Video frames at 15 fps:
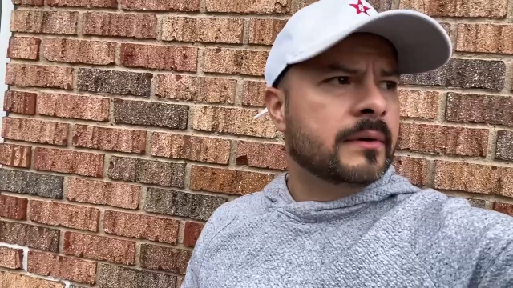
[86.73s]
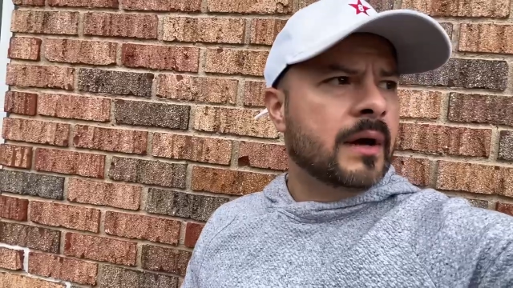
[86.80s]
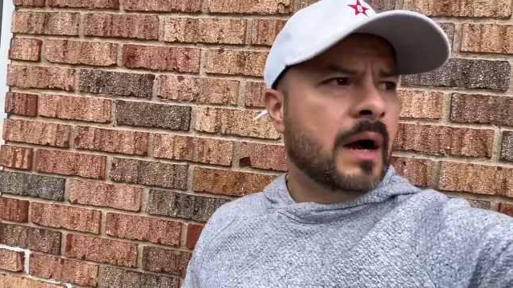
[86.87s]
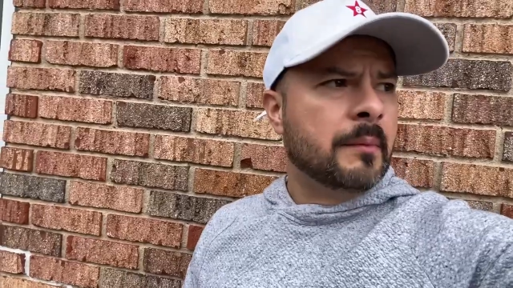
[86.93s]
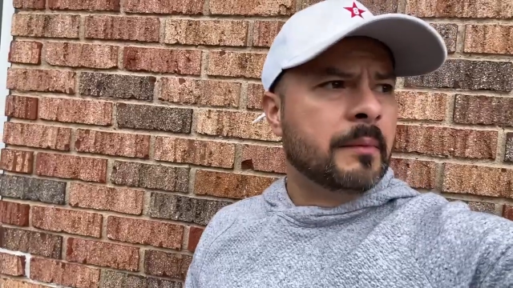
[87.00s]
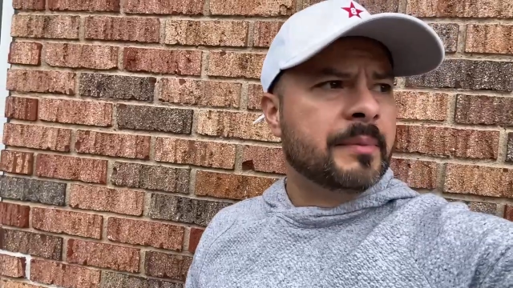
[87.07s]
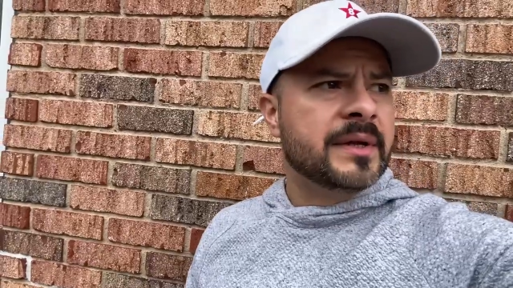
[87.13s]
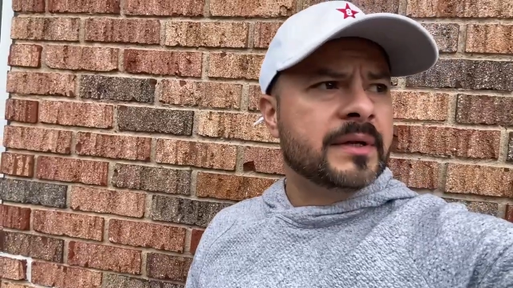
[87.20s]

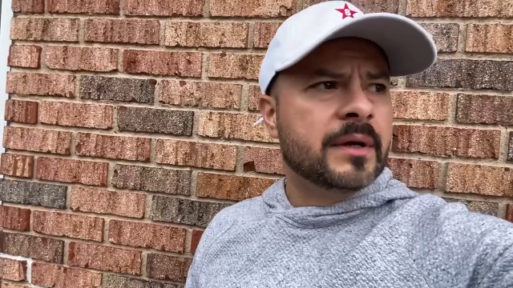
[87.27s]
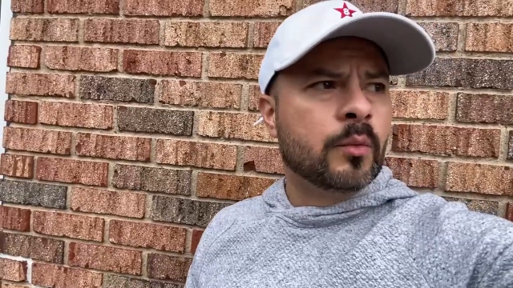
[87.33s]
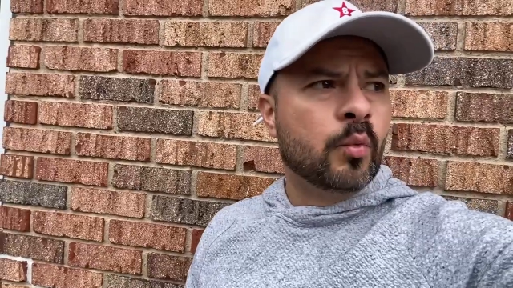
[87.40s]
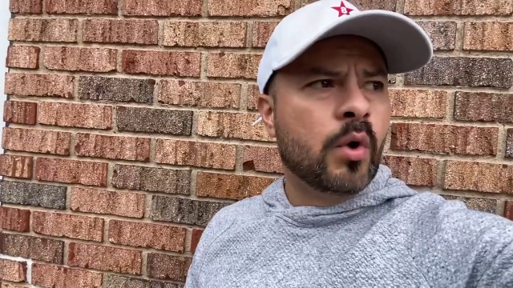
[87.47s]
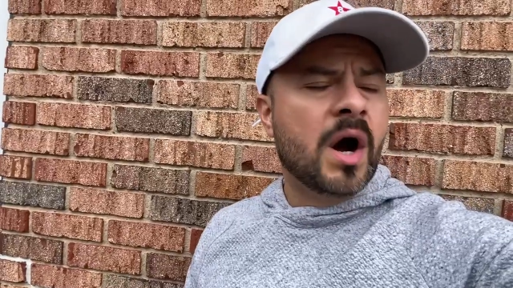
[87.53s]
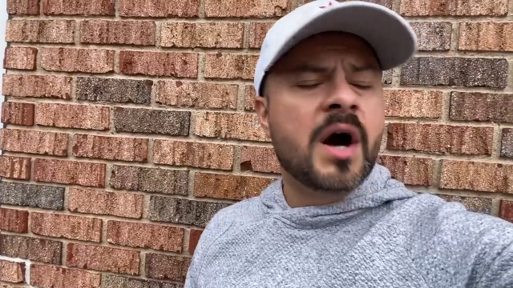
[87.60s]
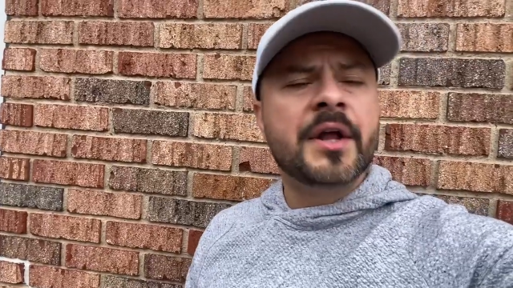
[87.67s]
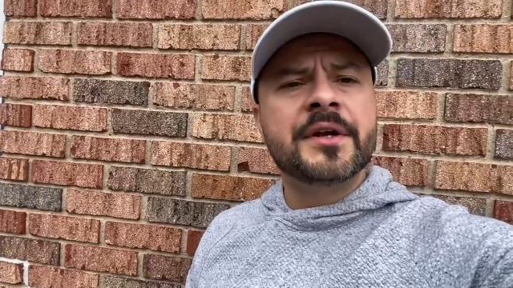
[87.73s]
I'm gonna be in a
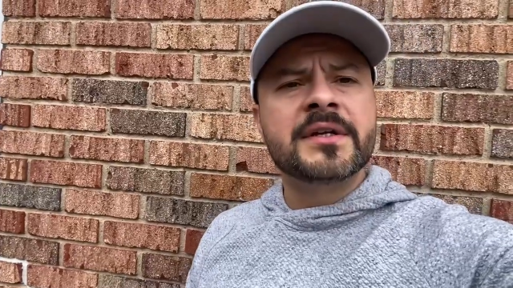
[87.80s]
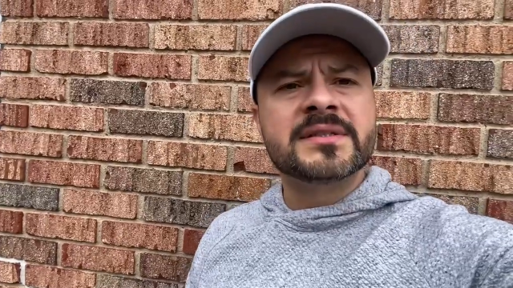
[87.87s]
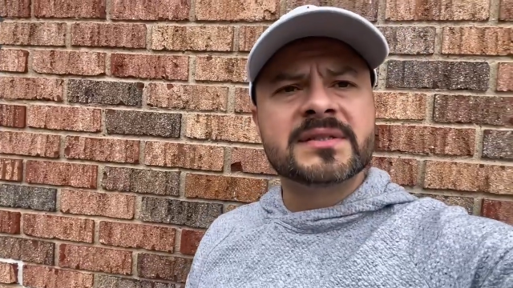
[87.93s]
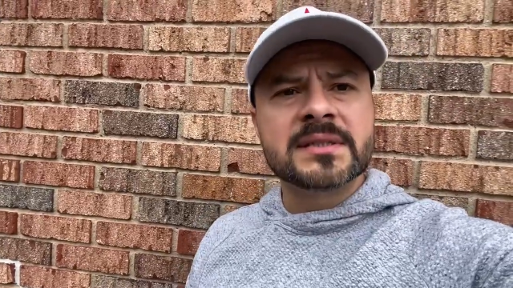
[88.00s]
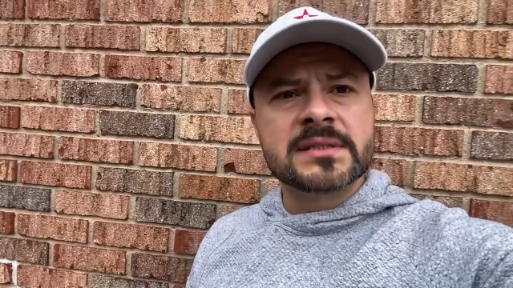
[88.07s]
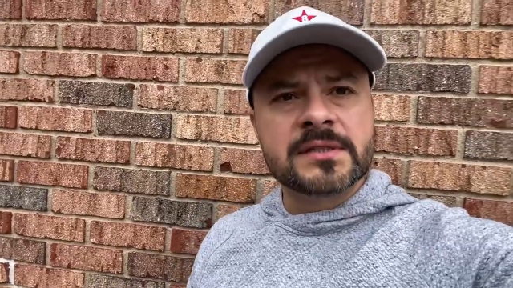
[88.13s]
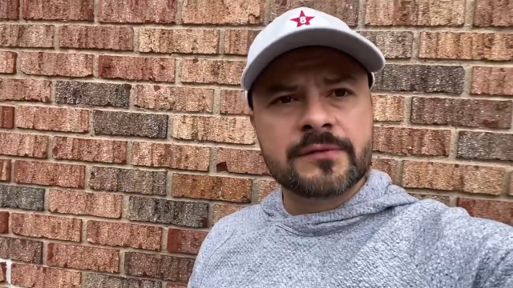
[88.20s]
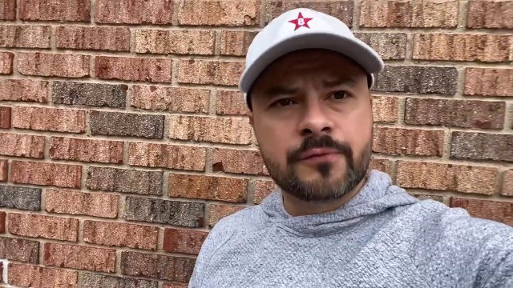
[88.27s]

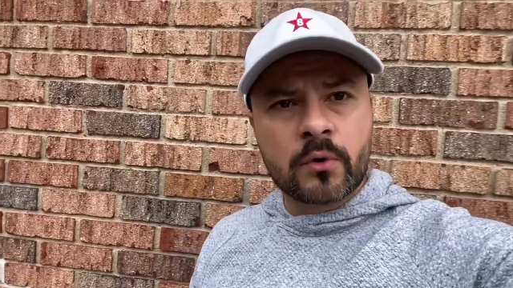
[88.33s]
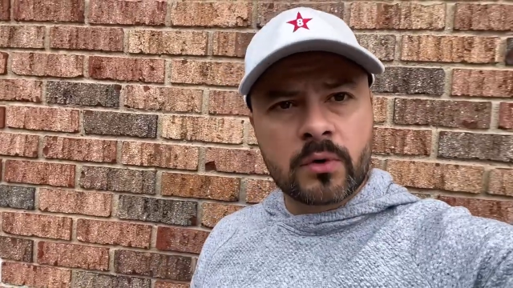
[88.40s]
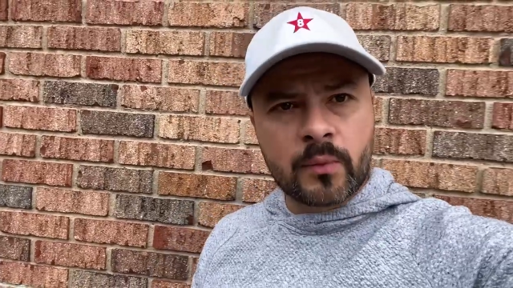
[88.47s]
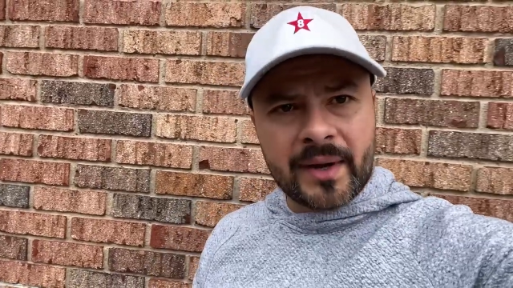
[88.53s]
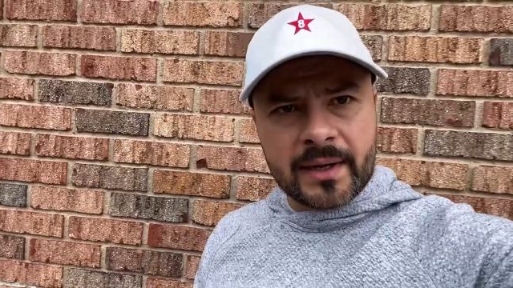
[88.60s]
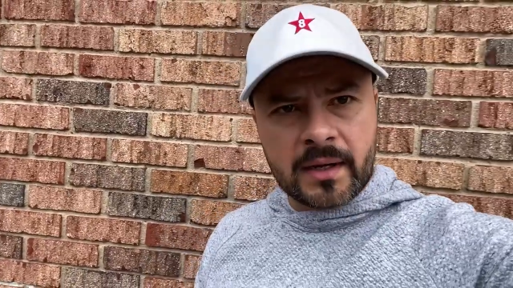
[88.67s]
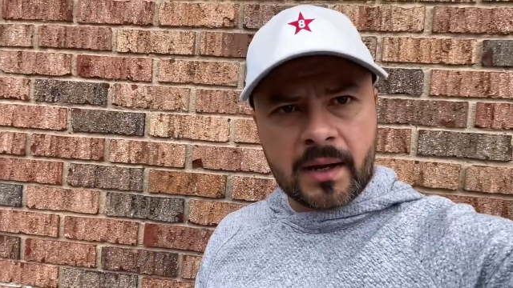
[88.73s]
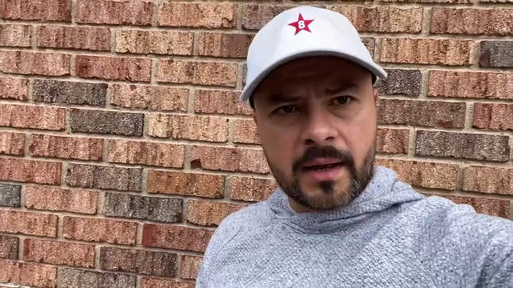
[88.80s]
164
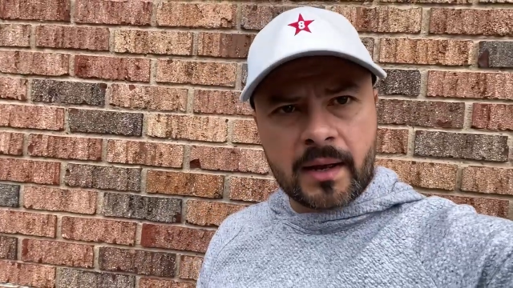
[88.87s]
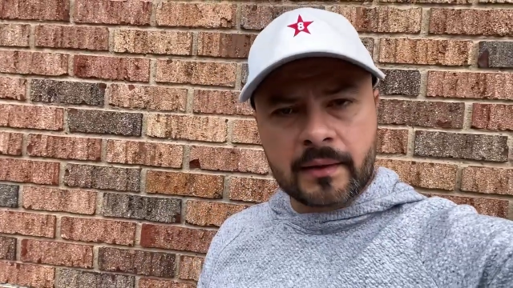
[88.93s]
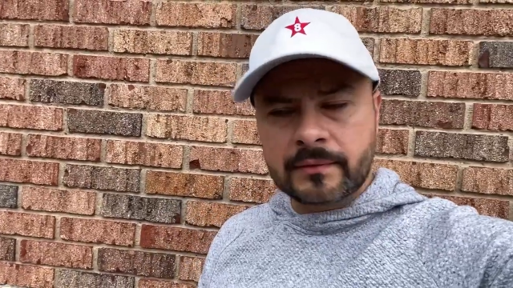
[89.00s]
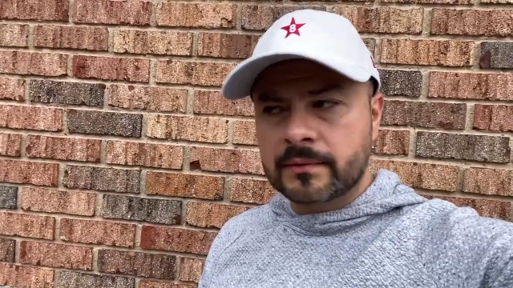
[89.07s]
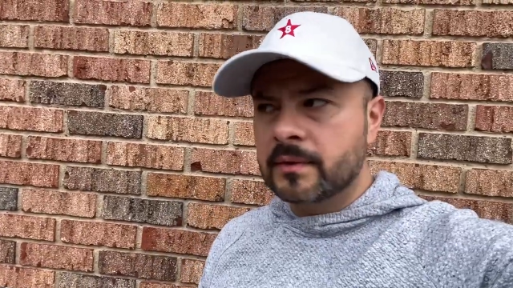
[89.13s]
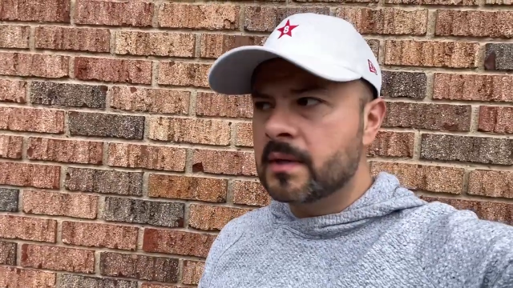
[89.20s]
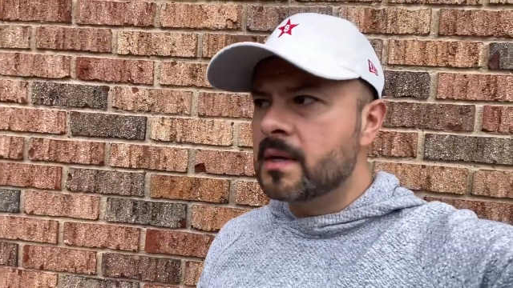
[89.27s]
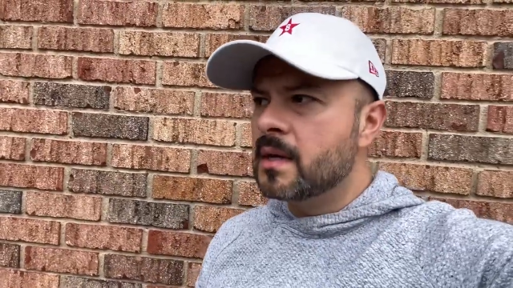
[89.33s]
weight class.